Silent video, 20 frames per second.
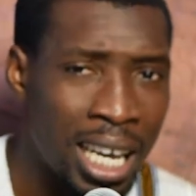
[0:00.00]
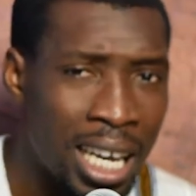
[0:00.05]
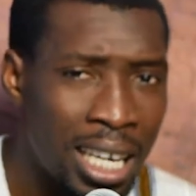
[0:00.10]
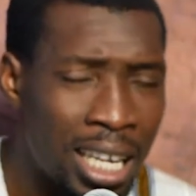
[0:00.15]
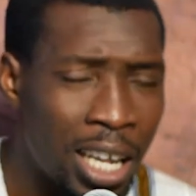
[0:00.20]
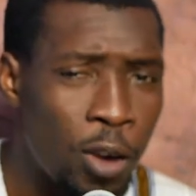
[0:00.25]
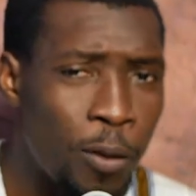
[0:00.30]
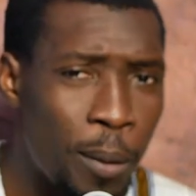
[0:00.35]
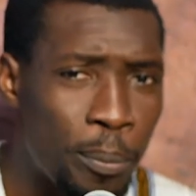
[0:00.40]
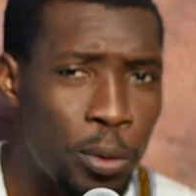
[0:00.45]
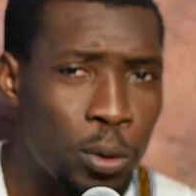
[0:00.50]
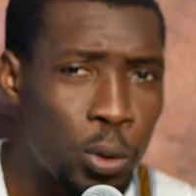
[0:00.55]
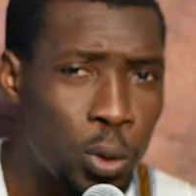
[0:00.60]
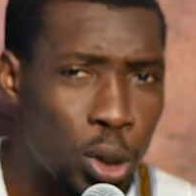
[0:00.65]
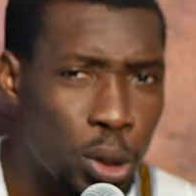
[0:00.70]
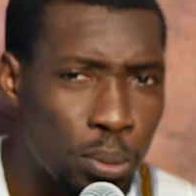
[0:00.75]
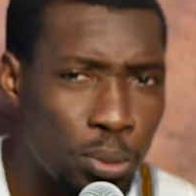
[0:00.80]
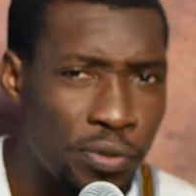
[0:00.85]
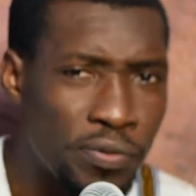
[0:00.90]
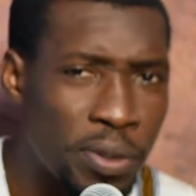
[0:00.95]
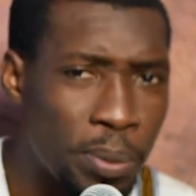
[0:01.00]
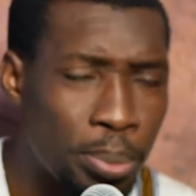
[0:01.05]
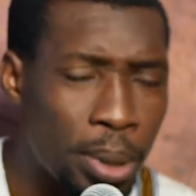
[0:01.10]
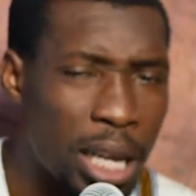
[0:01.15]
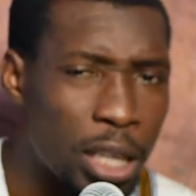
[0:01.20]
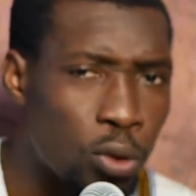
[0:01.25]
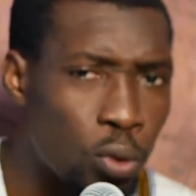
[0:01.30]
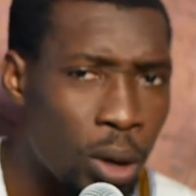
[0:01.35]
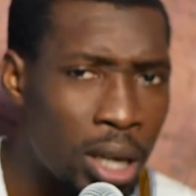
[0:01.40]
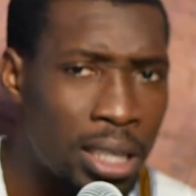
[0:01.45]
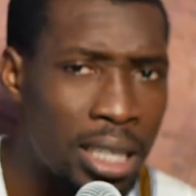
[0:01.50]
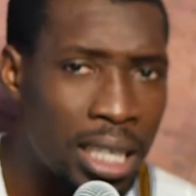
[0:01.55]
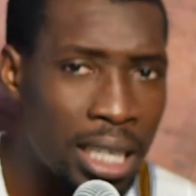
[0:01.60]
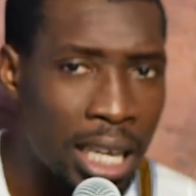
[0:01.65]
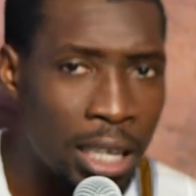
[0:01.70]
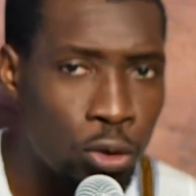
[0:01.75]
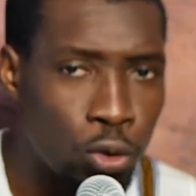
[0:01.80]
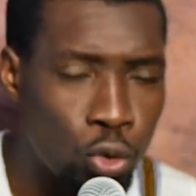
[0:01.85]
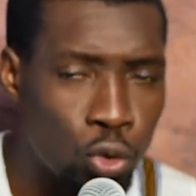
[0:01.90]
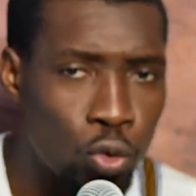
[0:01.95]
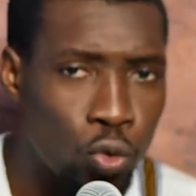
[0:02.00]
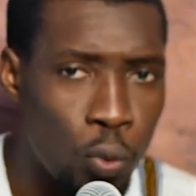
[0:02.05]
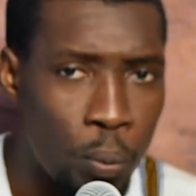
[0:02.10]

Then we have produced the movie part 1 and 2,